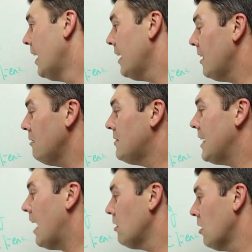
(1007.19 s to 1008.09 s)
and they've
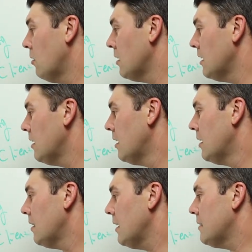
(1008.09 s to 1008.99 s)
downloaded
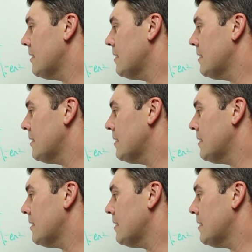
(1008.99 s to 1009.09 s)
the